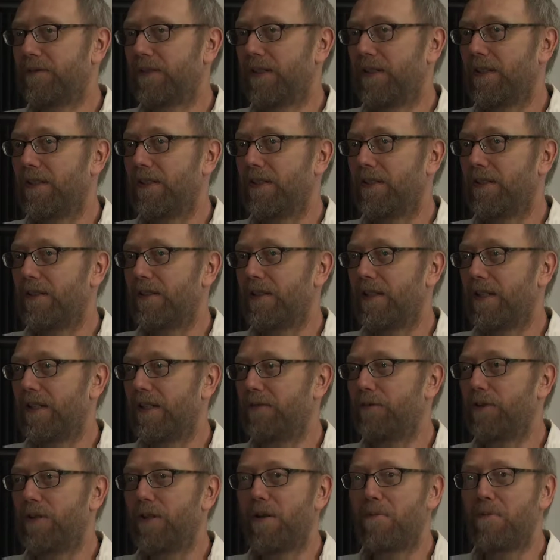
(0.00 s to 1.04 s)
And
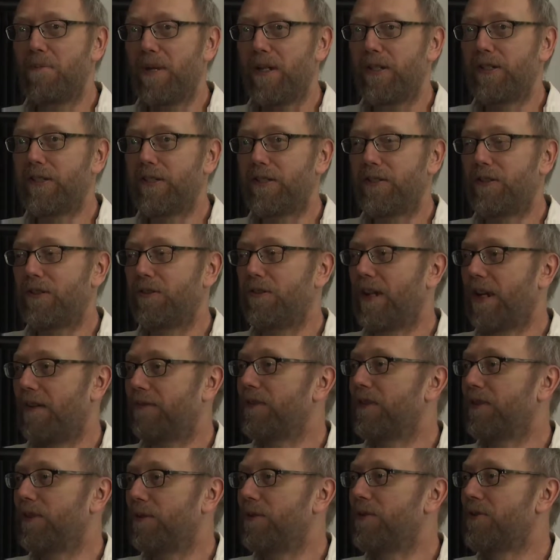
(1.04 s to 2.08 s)
if you're ambitious, you have
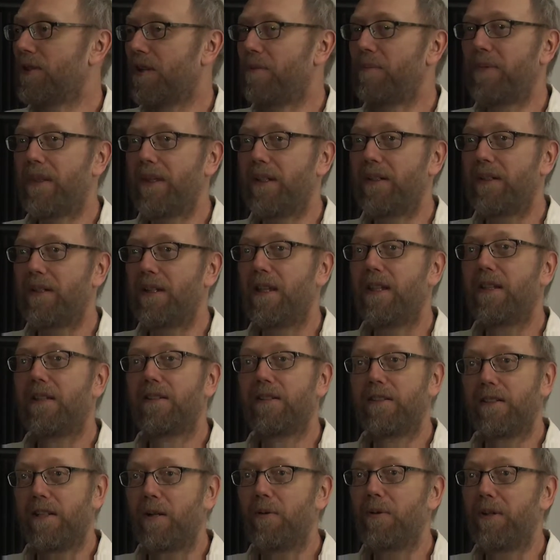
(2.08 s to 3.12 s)
to do something
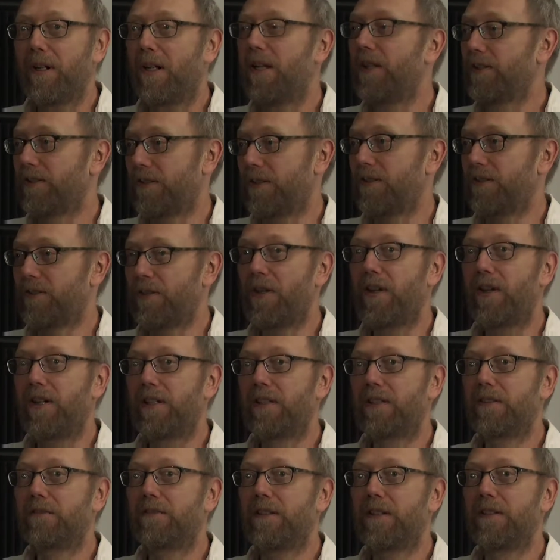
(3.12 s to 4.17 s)
no one else has thought
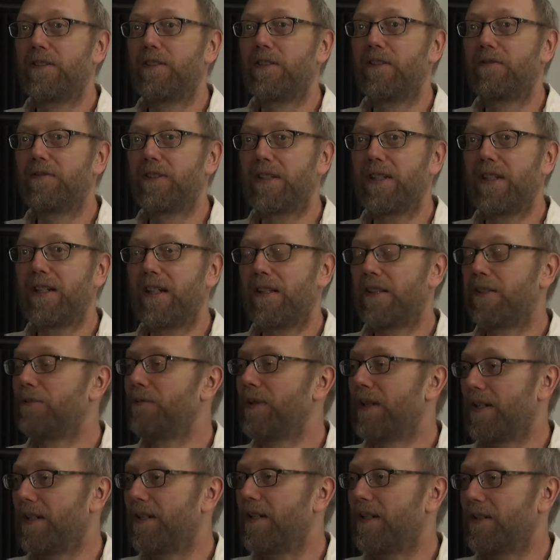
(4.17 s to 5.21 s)
of, and you have to get on the
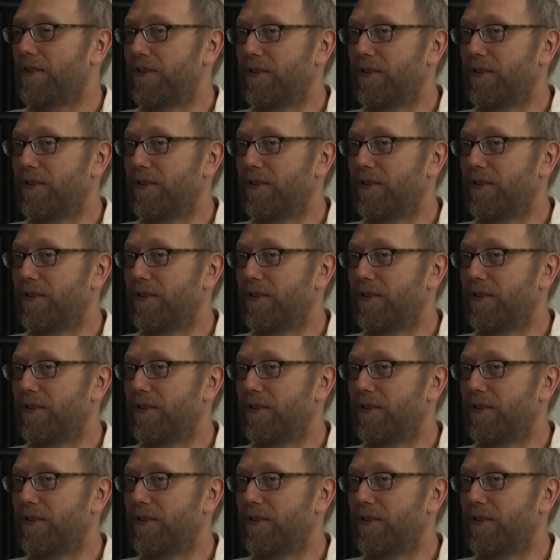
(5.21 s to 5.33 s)
radar